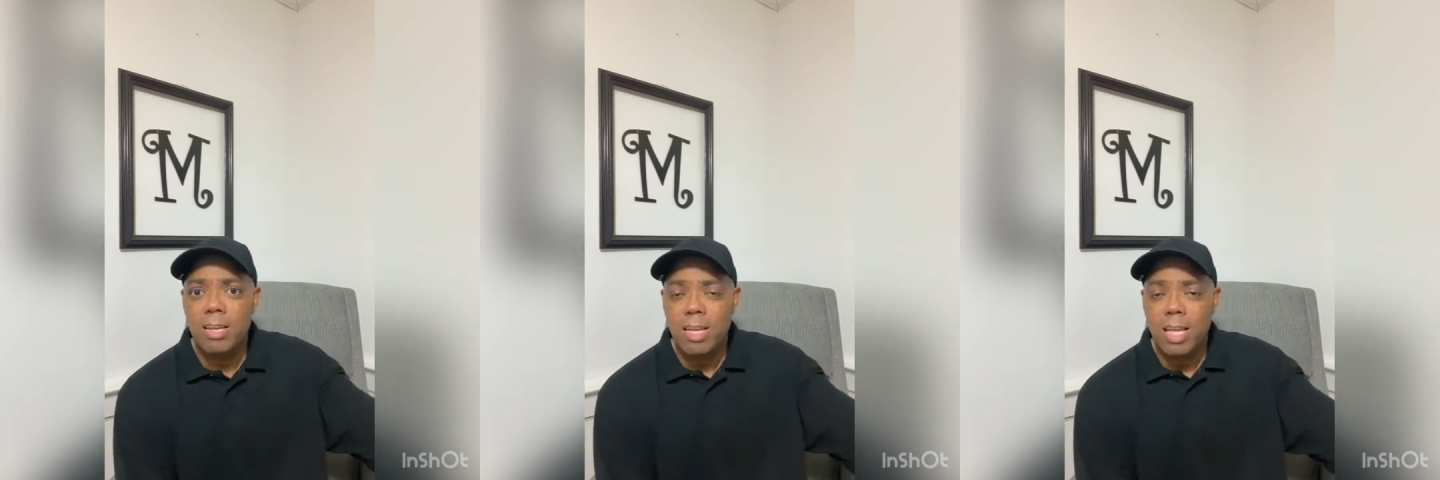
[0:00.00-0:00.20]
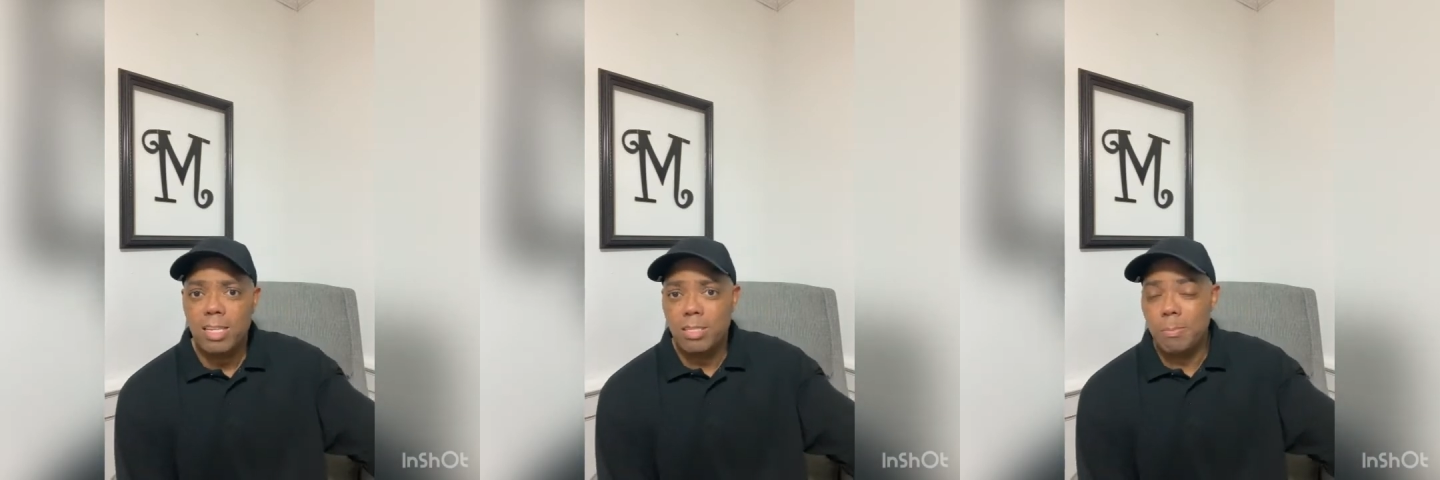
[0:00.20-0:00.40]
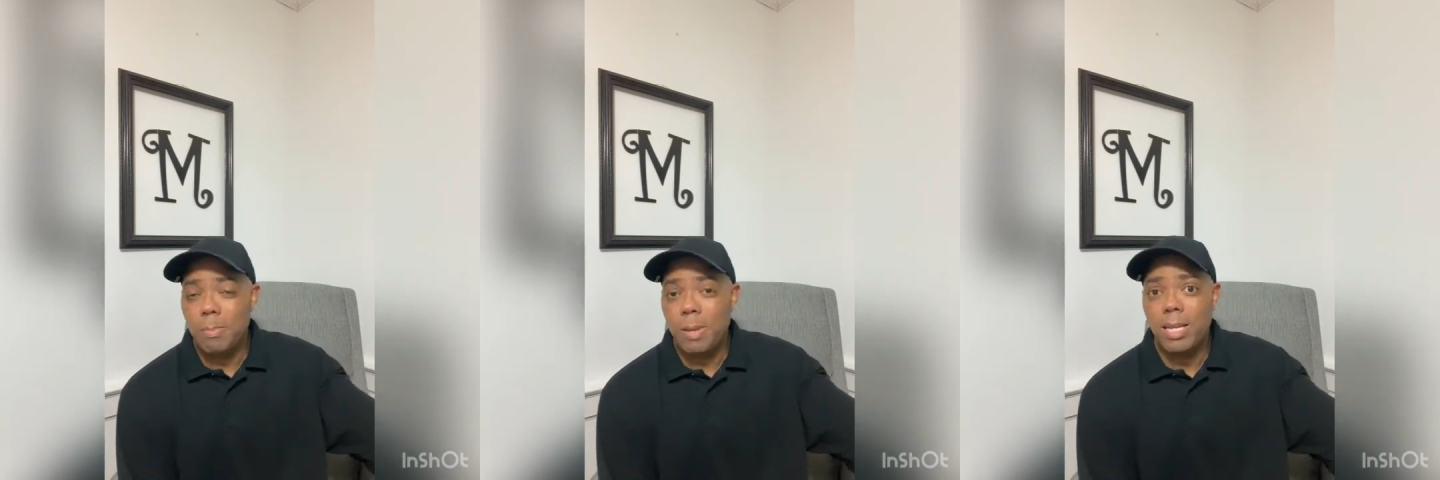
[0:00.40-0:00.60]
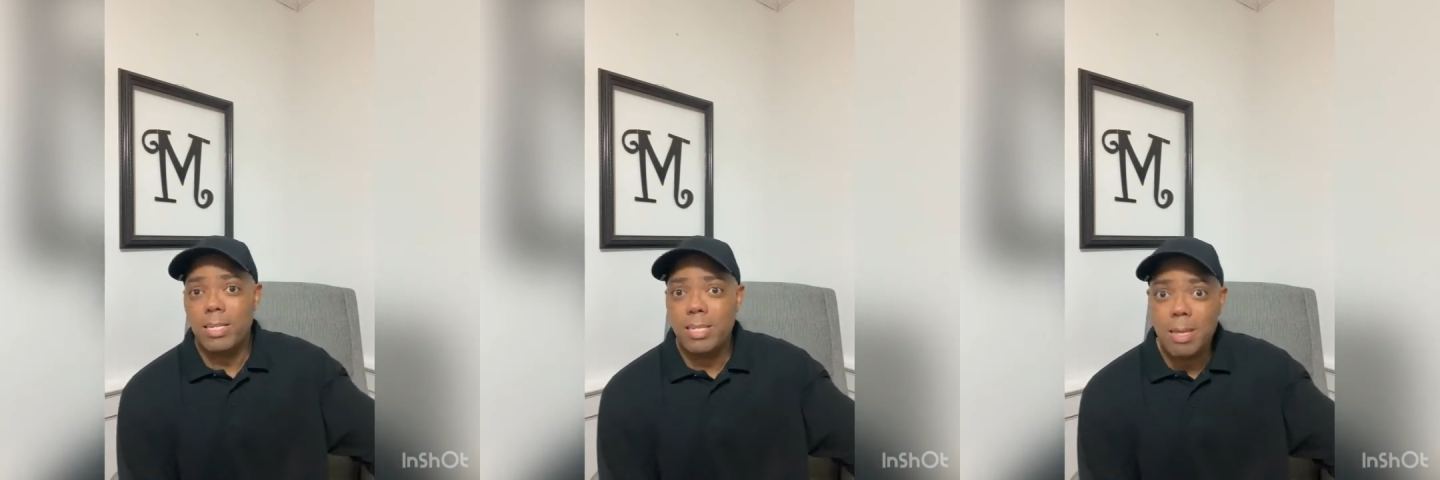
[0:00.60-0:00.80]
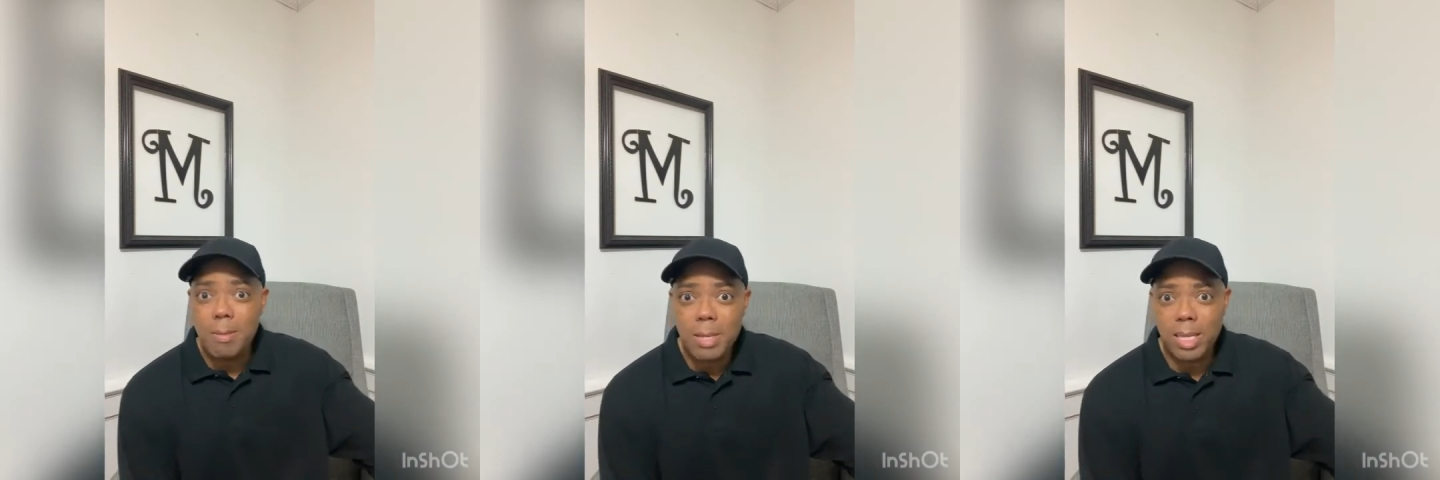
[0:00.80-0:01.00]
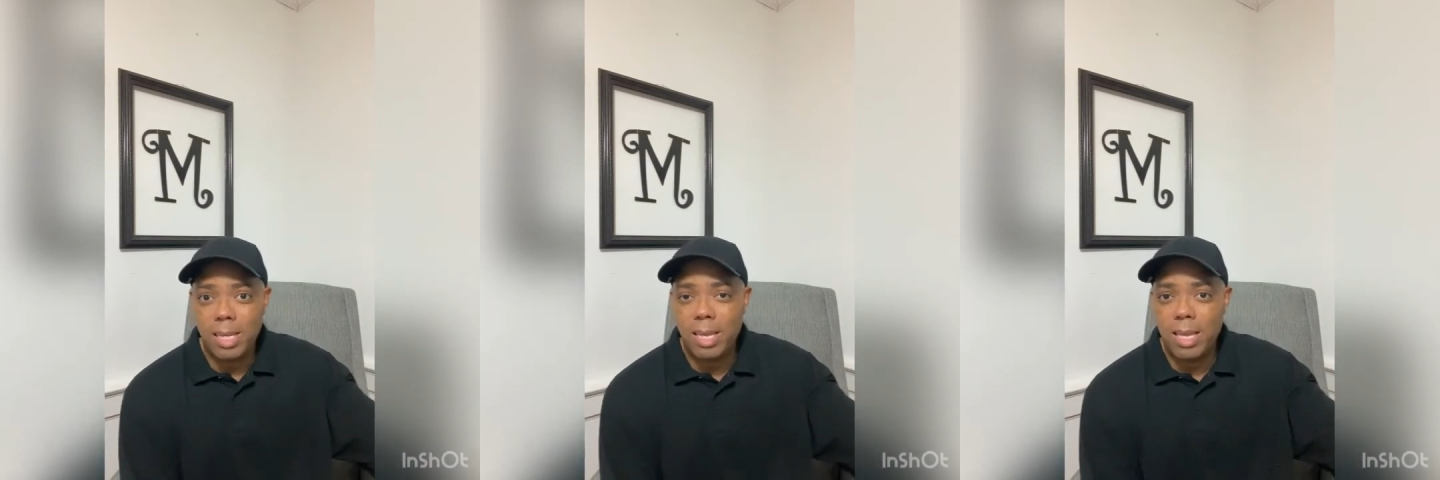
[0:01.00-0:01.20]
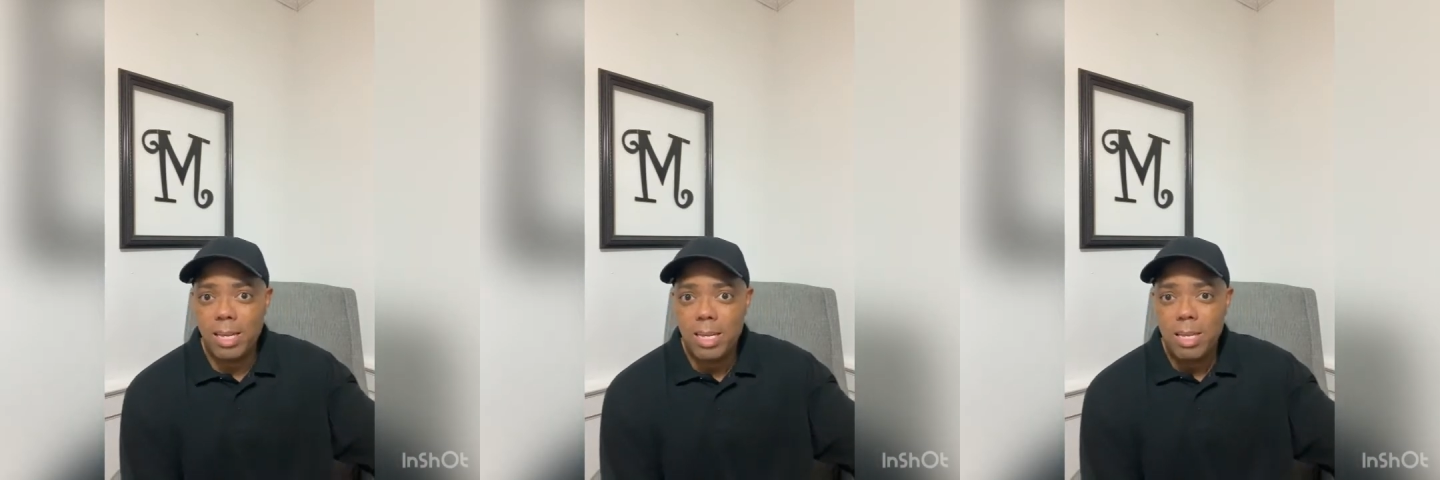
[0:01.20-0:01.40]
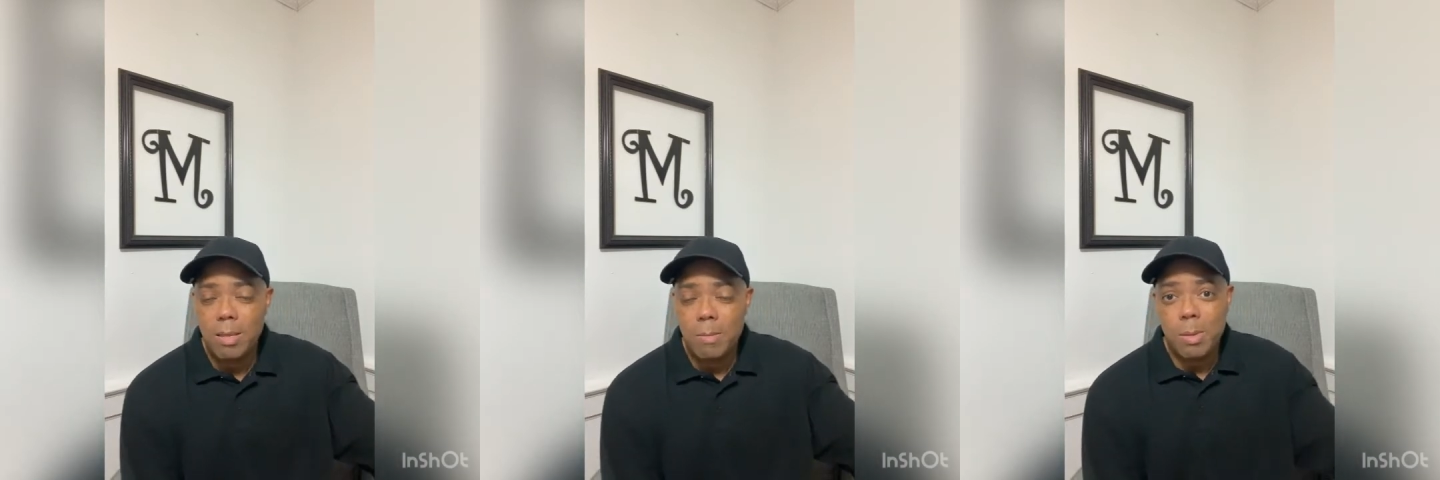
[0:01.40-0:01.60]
As the pandemic hit,